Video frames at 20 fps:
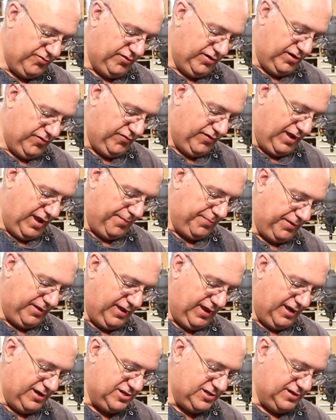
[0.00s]
for different
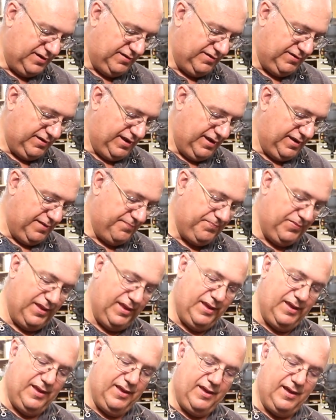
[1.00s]
applications. Uh,
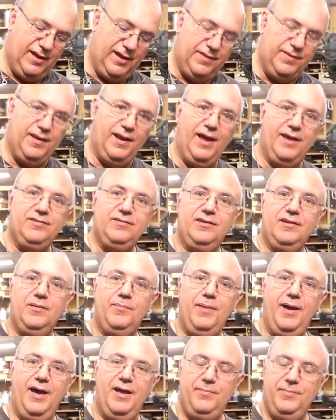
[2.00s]
Uh, the nice thing
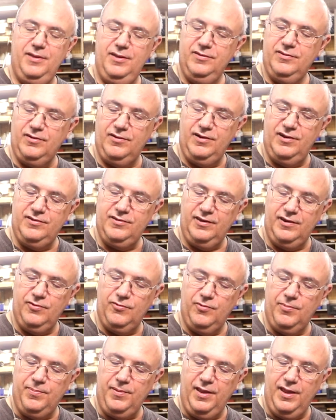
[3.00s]
about them is they're easily
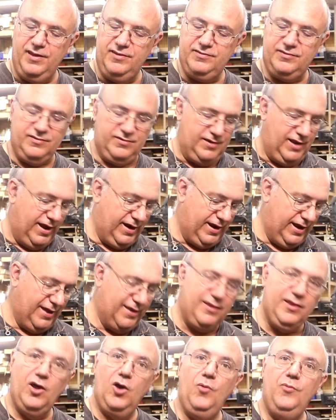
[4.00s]
to replace. Just knock
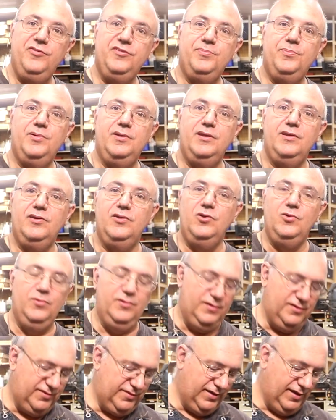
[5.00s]
out the old ones, put in new
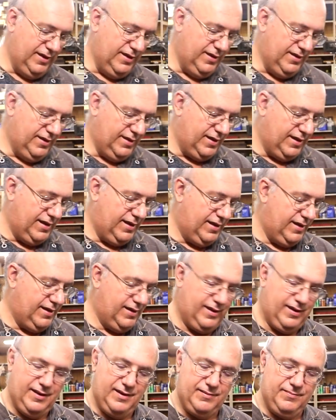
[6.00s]
ones, uh,
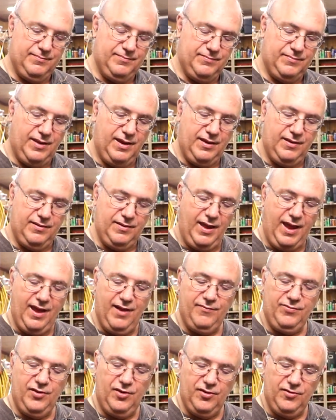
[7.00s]
and they
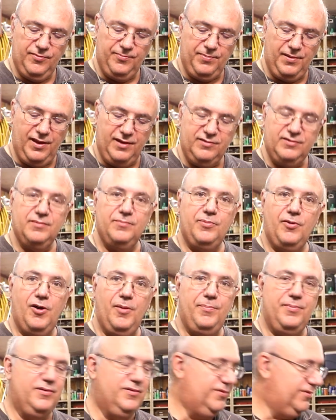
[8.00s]
have their place and
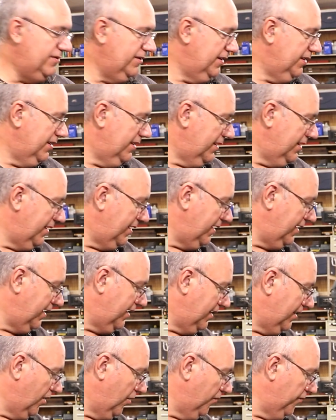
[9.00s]
purpose.
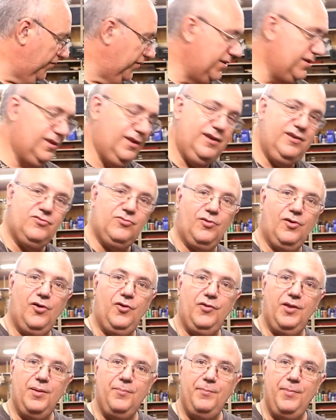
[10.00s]
And hopefully these will
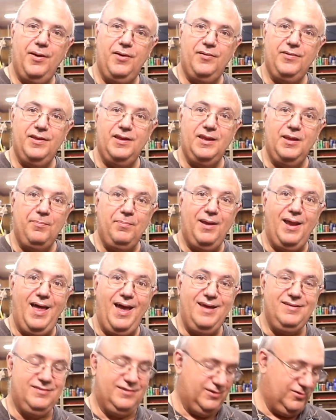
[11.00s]
hold up better than the
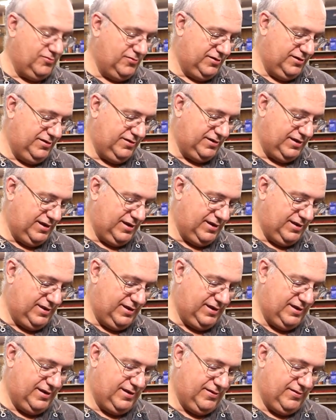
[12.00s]
plastic ones uh,
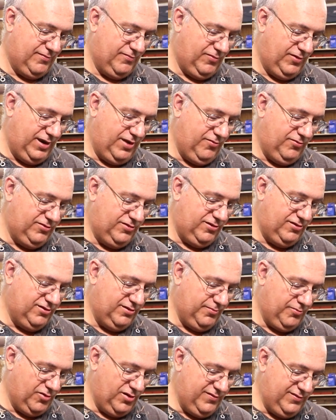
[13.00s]
that he was
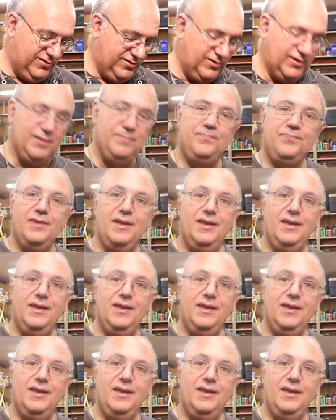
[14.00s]
using previously.